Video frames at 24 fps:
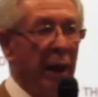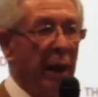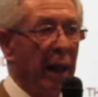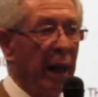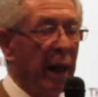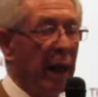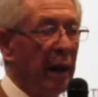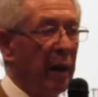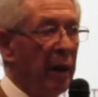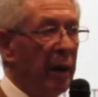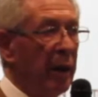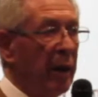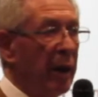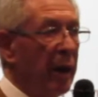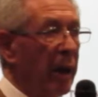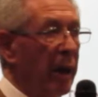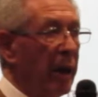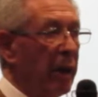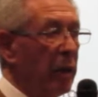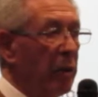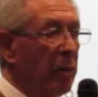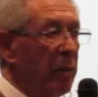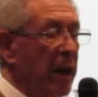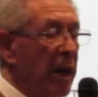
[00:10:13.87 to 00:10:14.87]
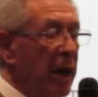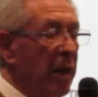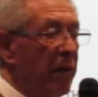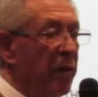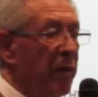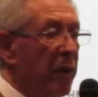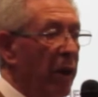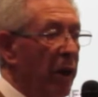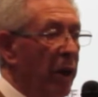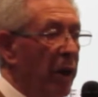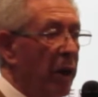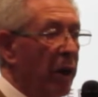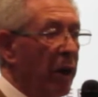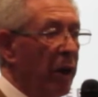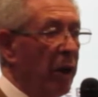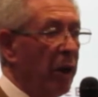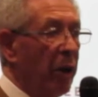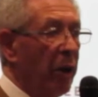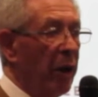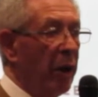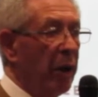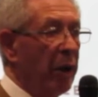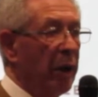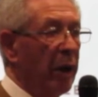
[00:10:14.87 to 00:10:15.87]
And uh, you may have
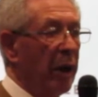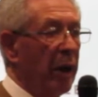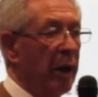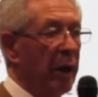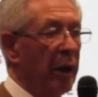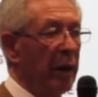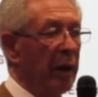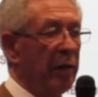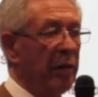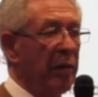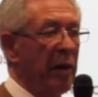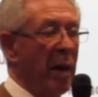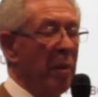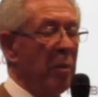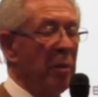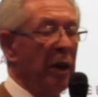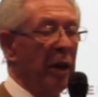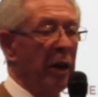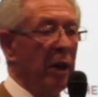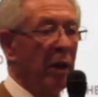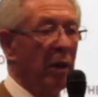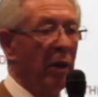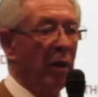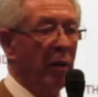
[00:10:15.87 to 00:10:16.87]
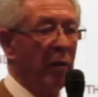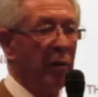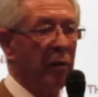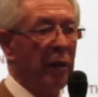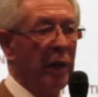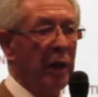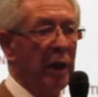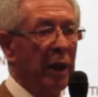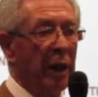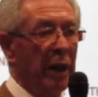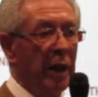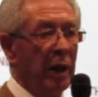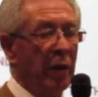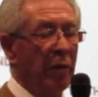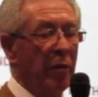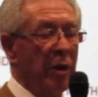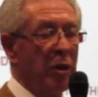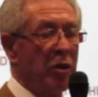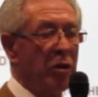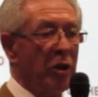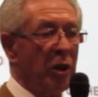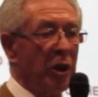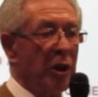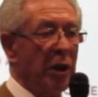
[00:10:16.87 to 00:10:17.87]
heard the family of
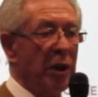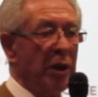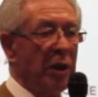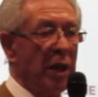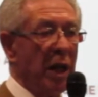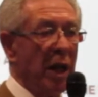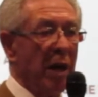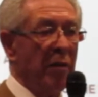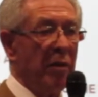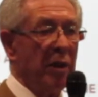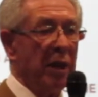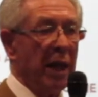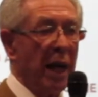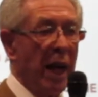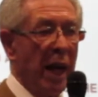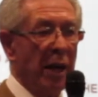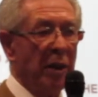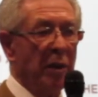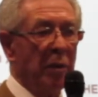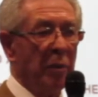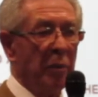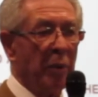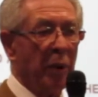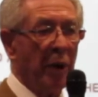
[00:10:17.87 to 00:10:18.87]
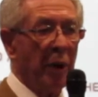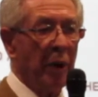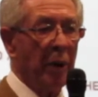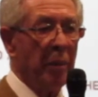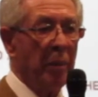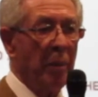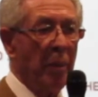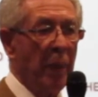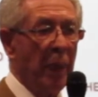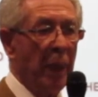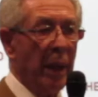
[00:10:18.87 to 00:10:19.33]
Richard and David Attenborough.